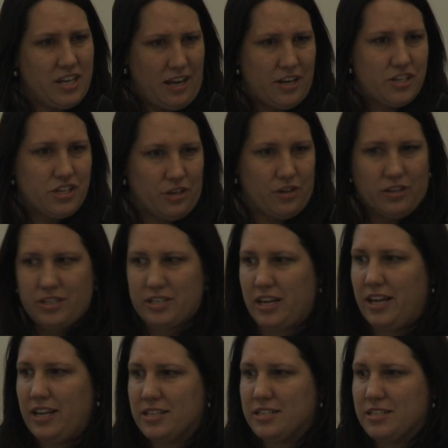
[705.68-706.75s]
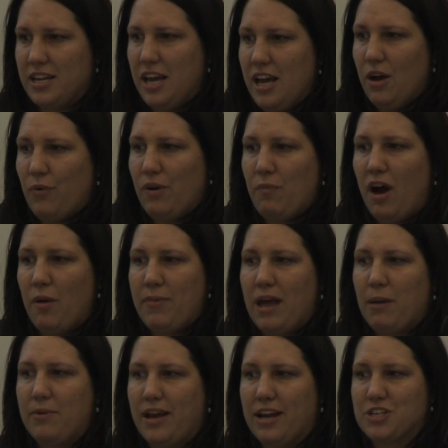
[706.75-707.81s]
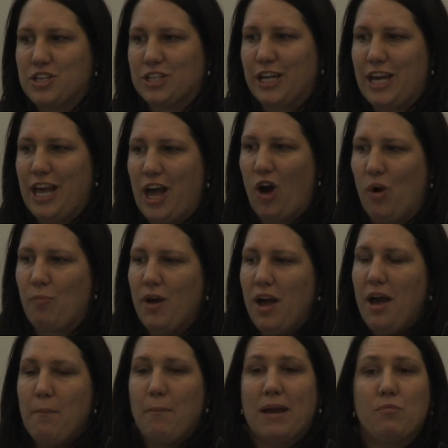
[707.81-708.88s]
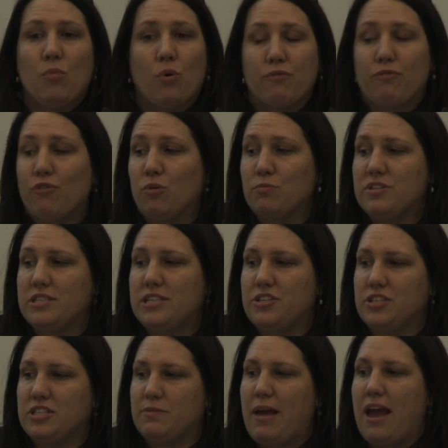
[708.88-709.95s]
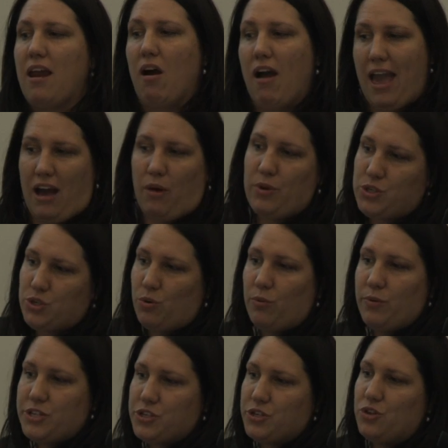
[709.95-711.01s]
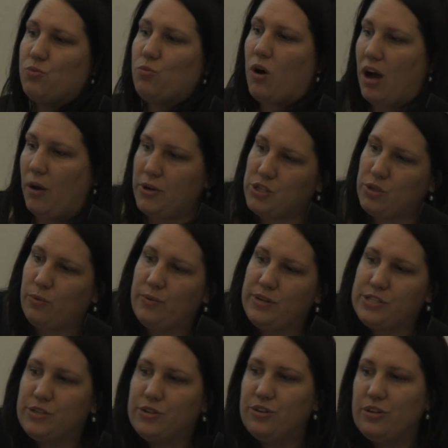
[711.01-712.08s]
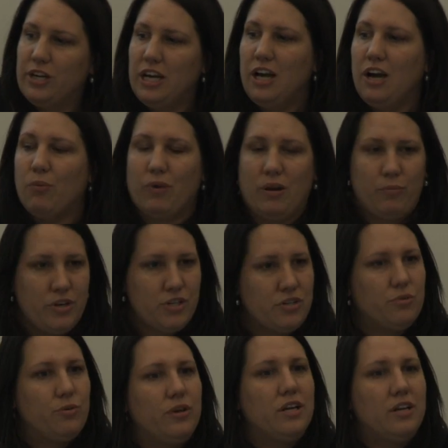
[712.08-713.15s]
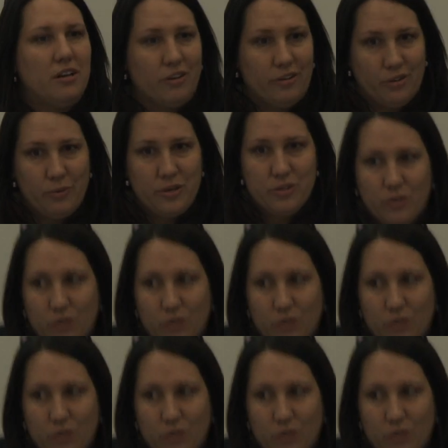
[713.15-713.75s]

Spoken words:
education context, we might be able to actually help make more informed decisions about how we do what we do, why we do what we do, when we do it, who we